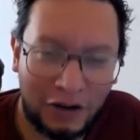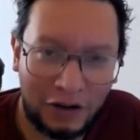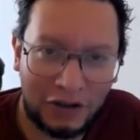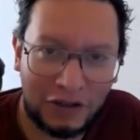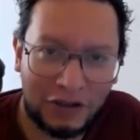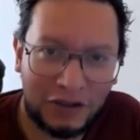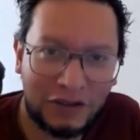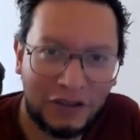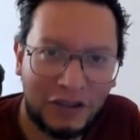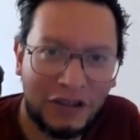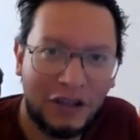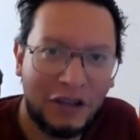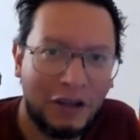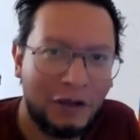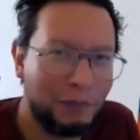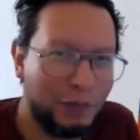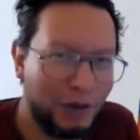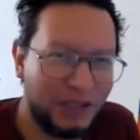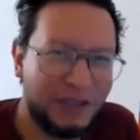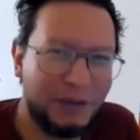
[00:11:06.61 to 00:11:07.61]
errors.
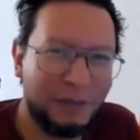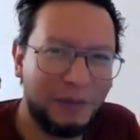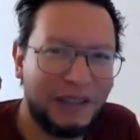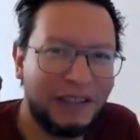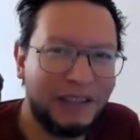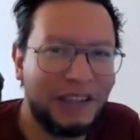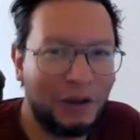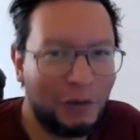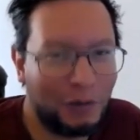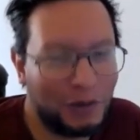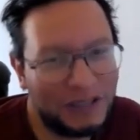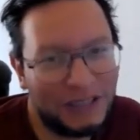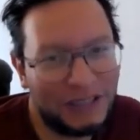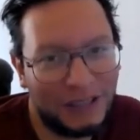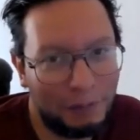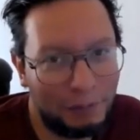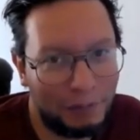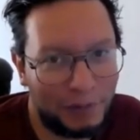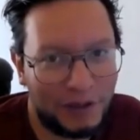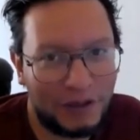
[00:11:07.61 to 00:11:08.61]
Possibly they were
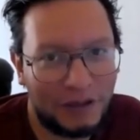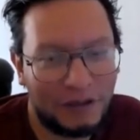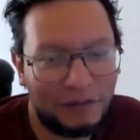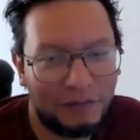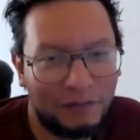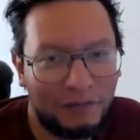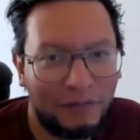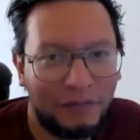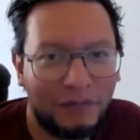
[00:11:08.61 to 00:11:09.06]
slips.